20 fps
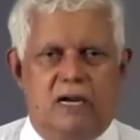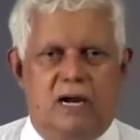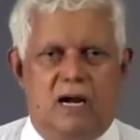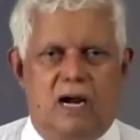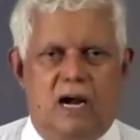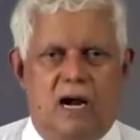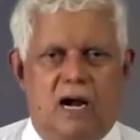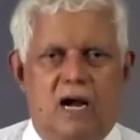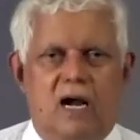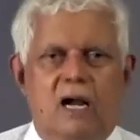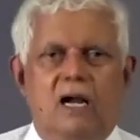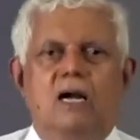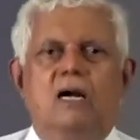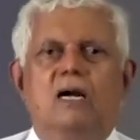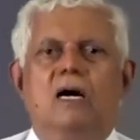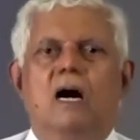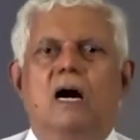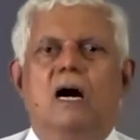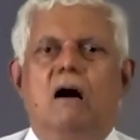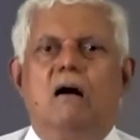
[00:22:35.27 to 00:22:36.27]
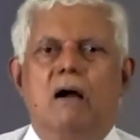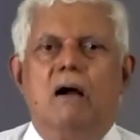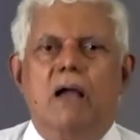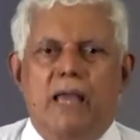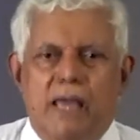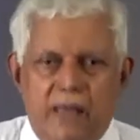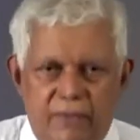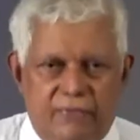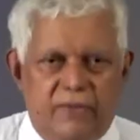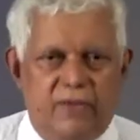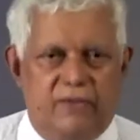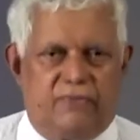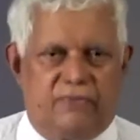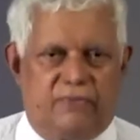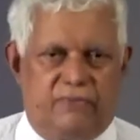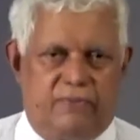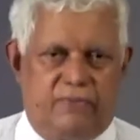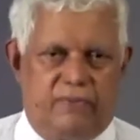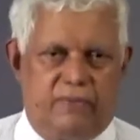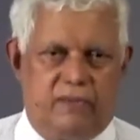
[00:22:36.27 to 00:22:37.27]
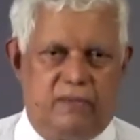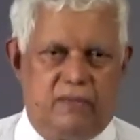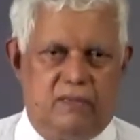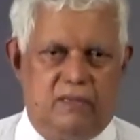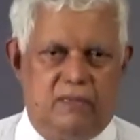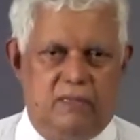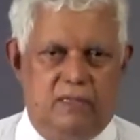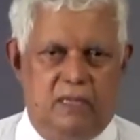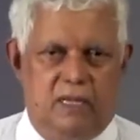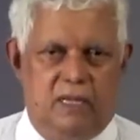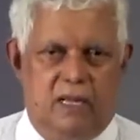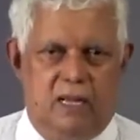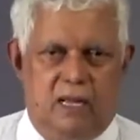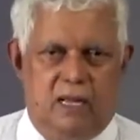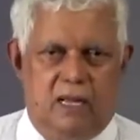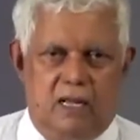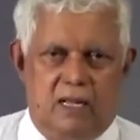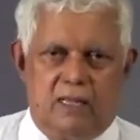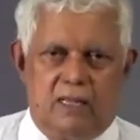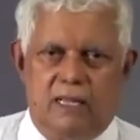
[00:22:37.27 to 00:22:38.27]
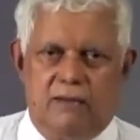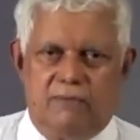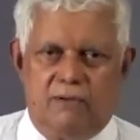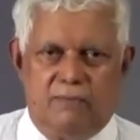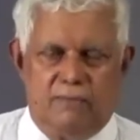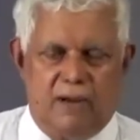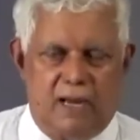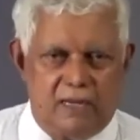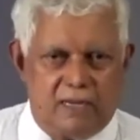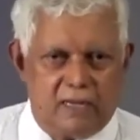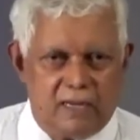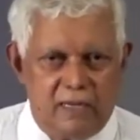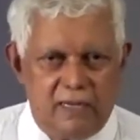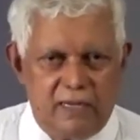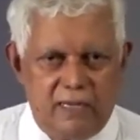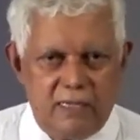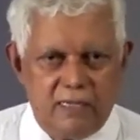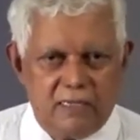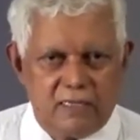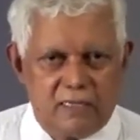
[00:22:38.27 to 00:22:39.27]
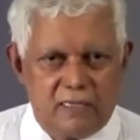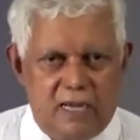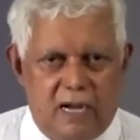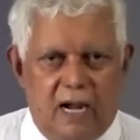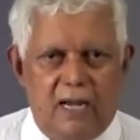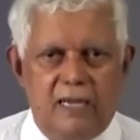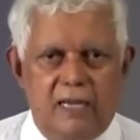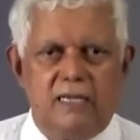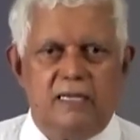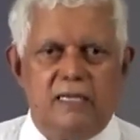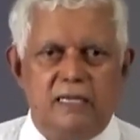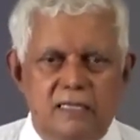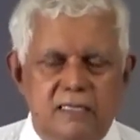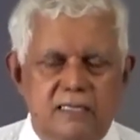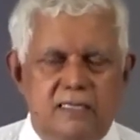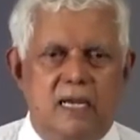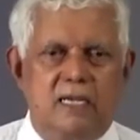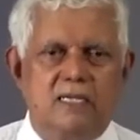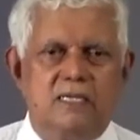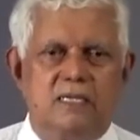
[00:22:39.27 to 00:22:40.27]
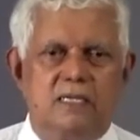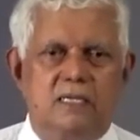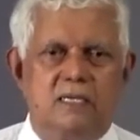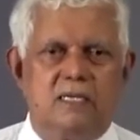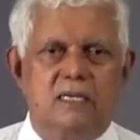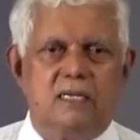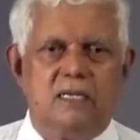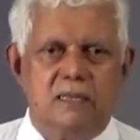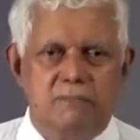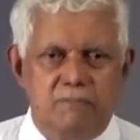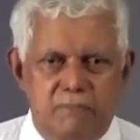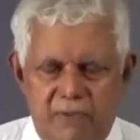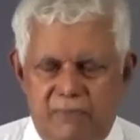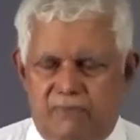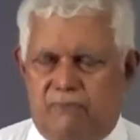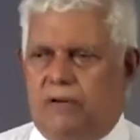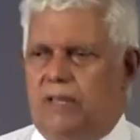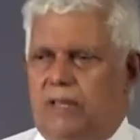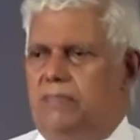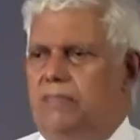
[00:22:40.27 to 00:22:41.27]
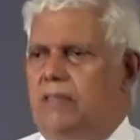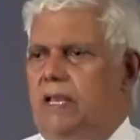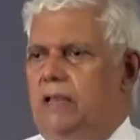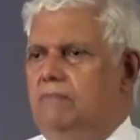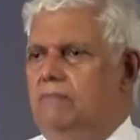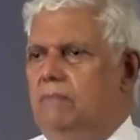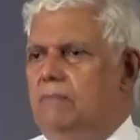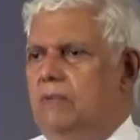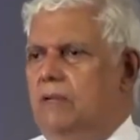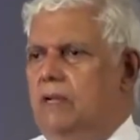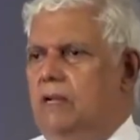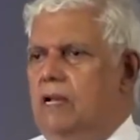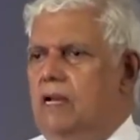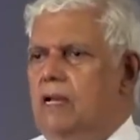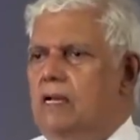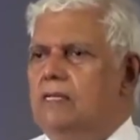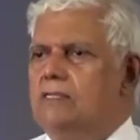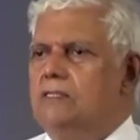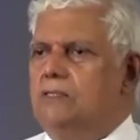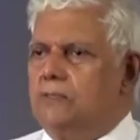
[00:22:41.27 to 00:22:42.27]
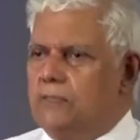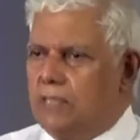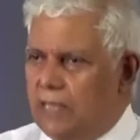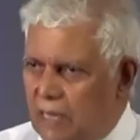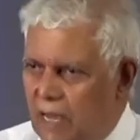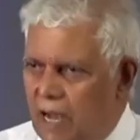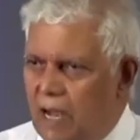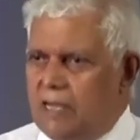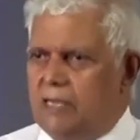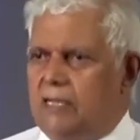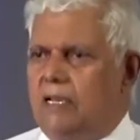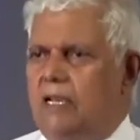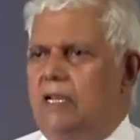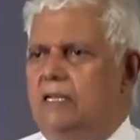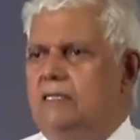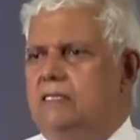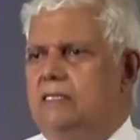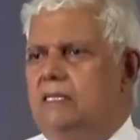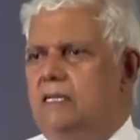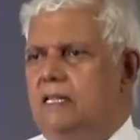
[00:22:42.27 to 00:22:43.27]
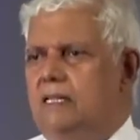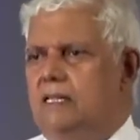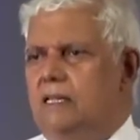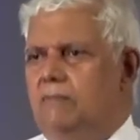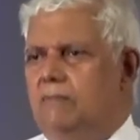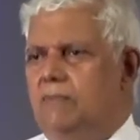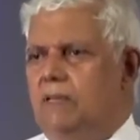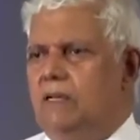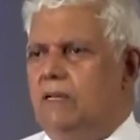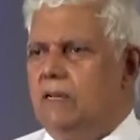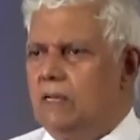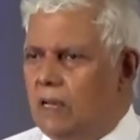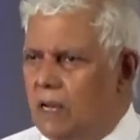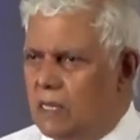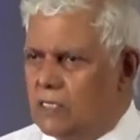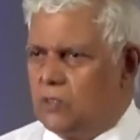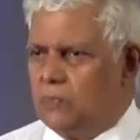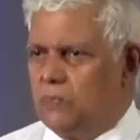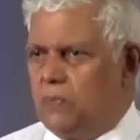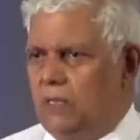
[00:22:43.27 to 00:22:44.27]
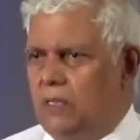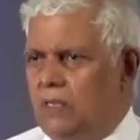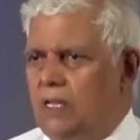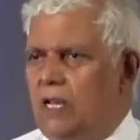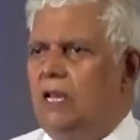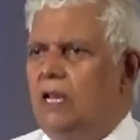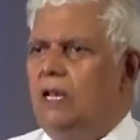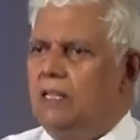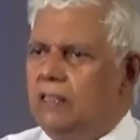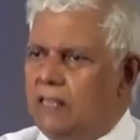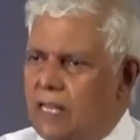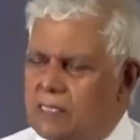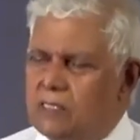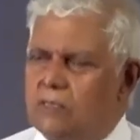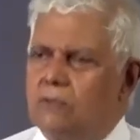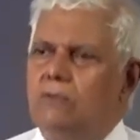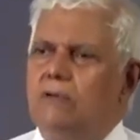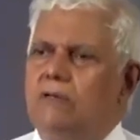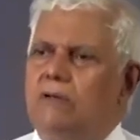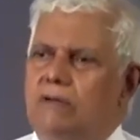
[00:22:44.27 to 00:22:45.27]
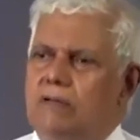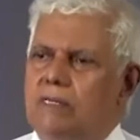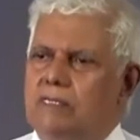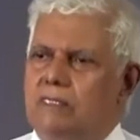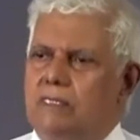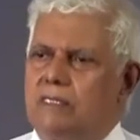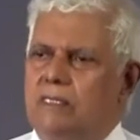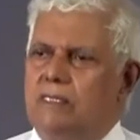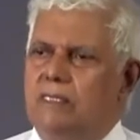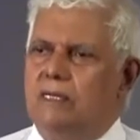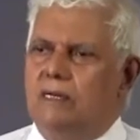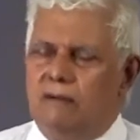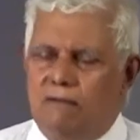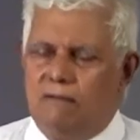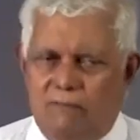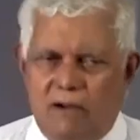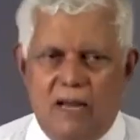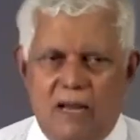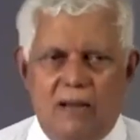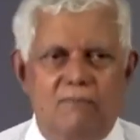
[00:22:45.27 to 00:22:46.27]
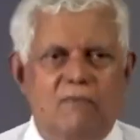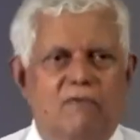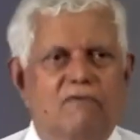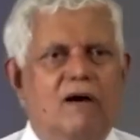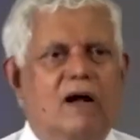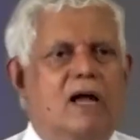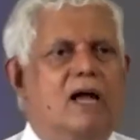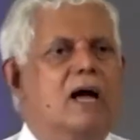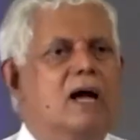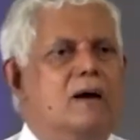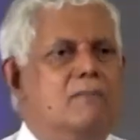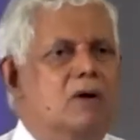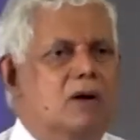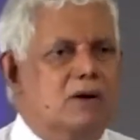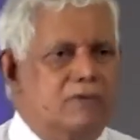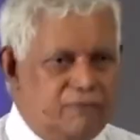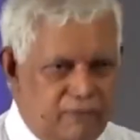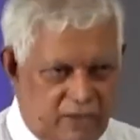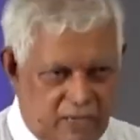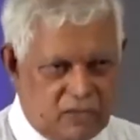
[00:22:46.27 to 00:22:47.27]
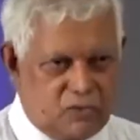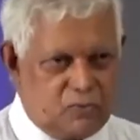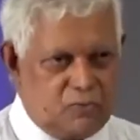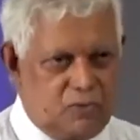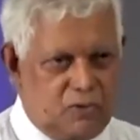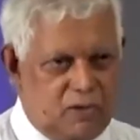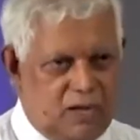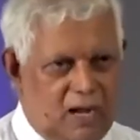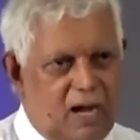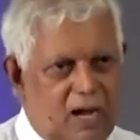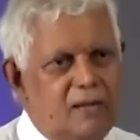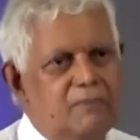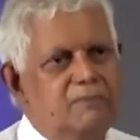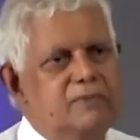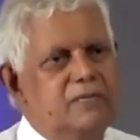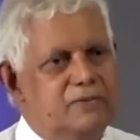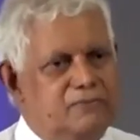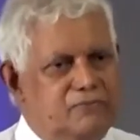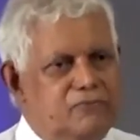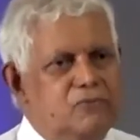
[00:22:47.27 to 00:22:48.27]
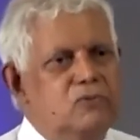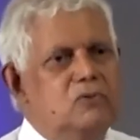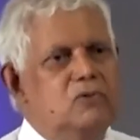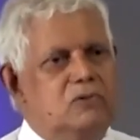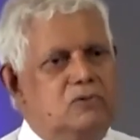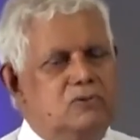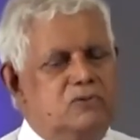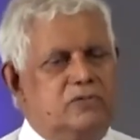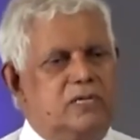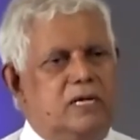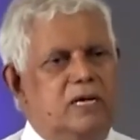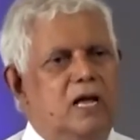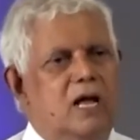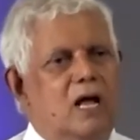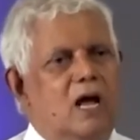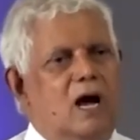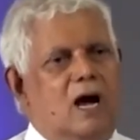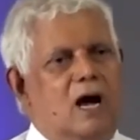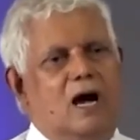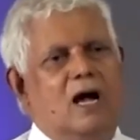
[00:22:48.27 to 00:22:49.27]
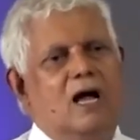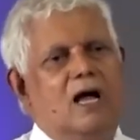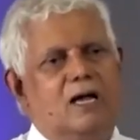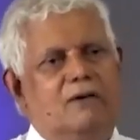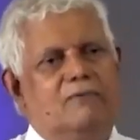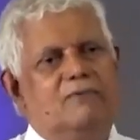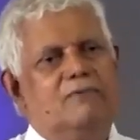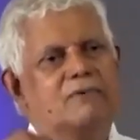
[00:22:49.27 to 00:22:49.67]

are atheists. They were my colleagues. I intentionally befriend them so that I can tell them the gospel. That's the only reason why I'm on Facebook. I'll be a fool to say I